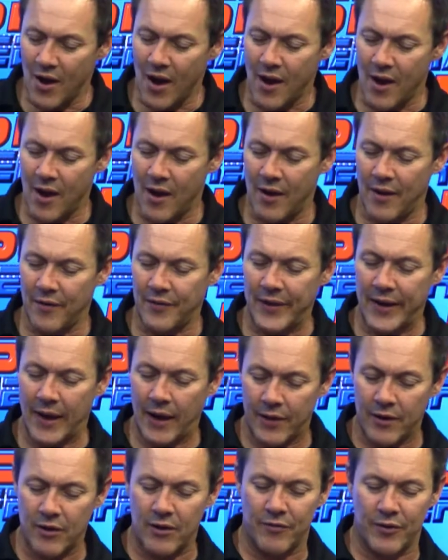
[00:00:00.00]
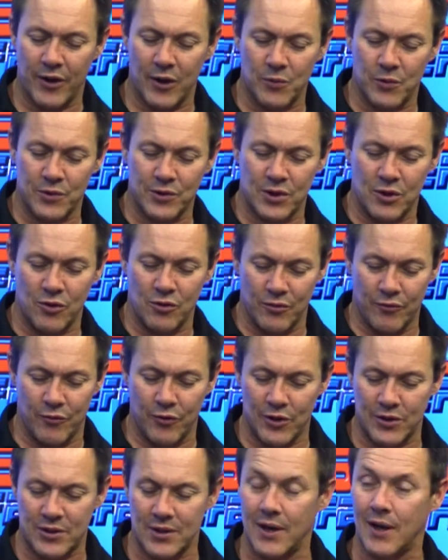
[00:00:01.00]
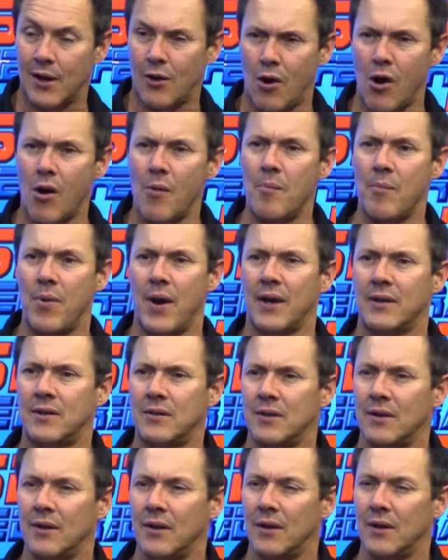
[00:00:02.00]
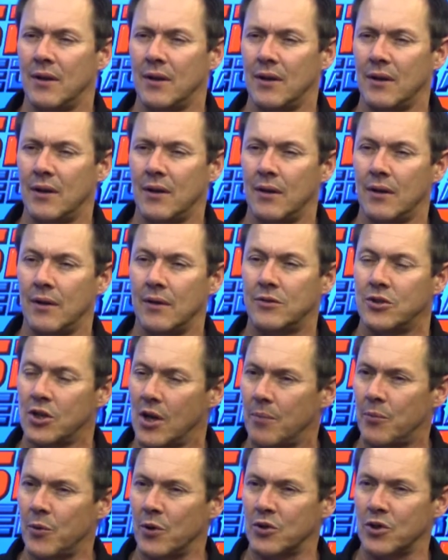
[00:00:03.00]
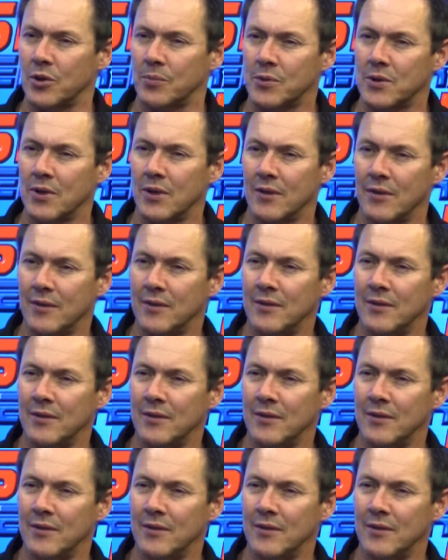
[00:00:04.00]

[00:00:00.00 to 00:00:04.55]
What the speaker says: The other event was the University Combat Championships.